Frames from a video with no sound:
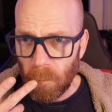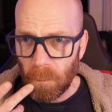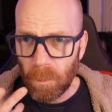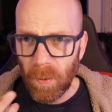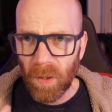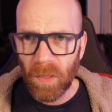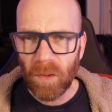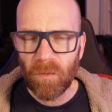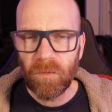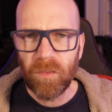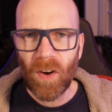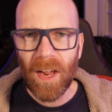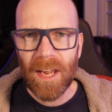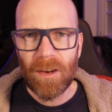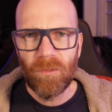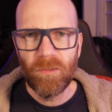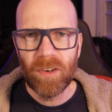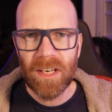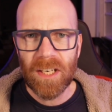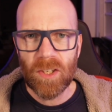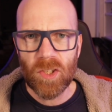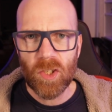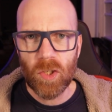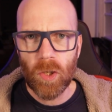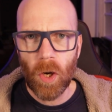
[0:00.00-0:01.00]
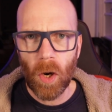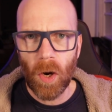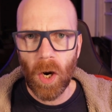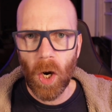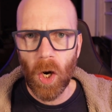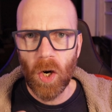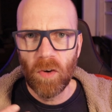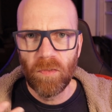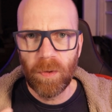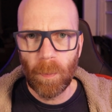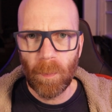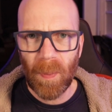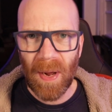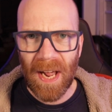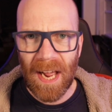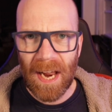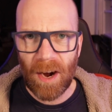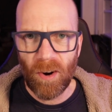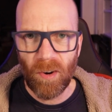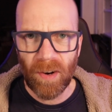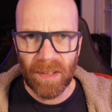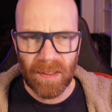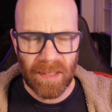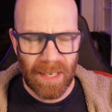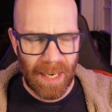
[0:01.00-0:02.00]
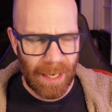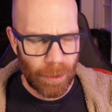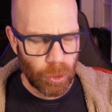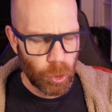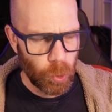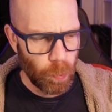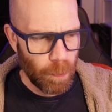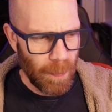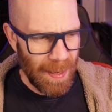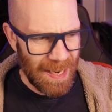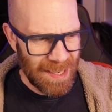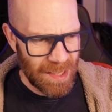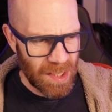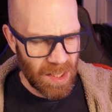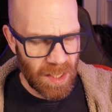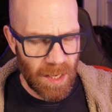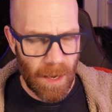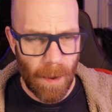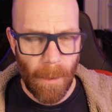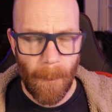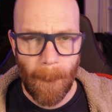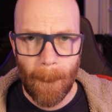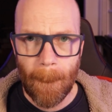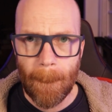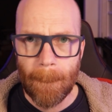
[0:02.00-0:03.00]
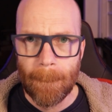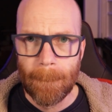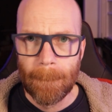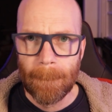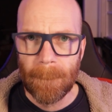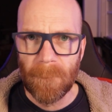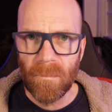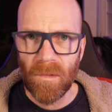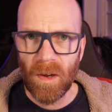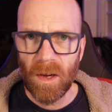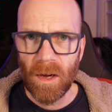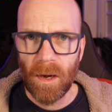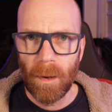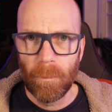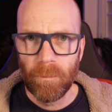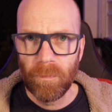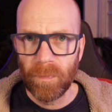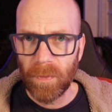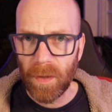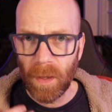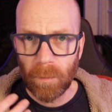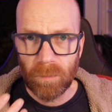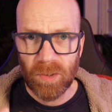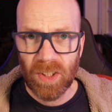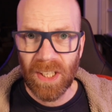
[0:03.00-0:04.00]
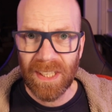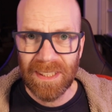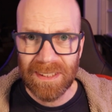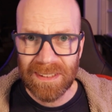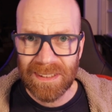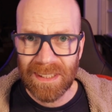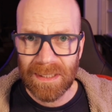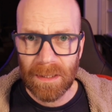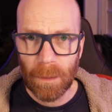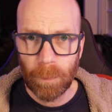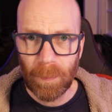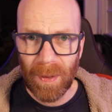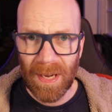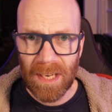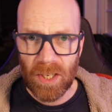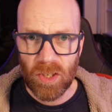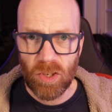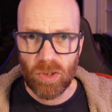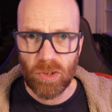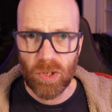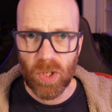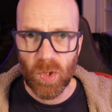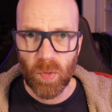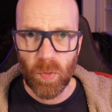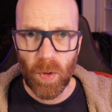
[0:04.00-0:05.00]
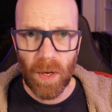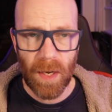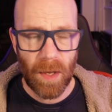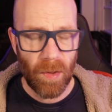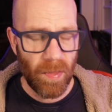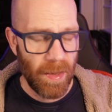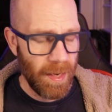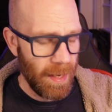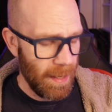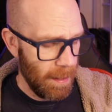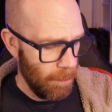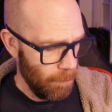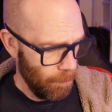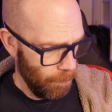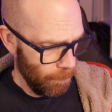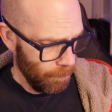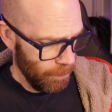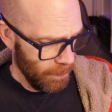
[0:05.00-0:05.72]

But the flavouring's not overpowering the actual pasta. I'm tasting the pasta as well there.